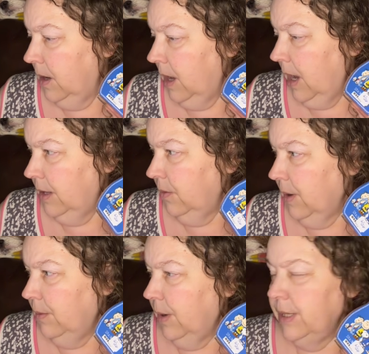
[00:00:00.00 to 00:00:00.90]
And the
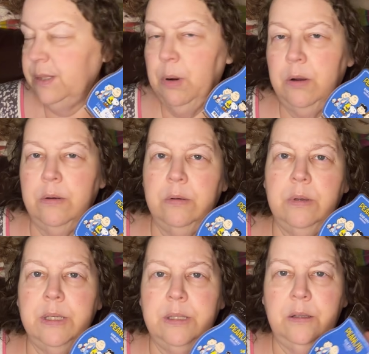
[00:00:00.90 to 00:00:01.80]
Red, White, and Sparkle
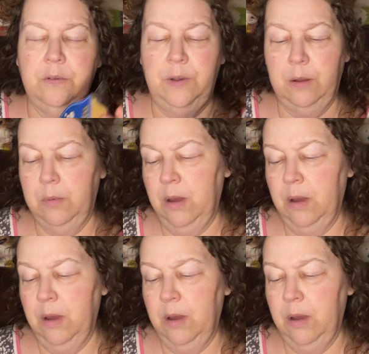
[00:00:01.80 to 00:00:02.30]
is still available.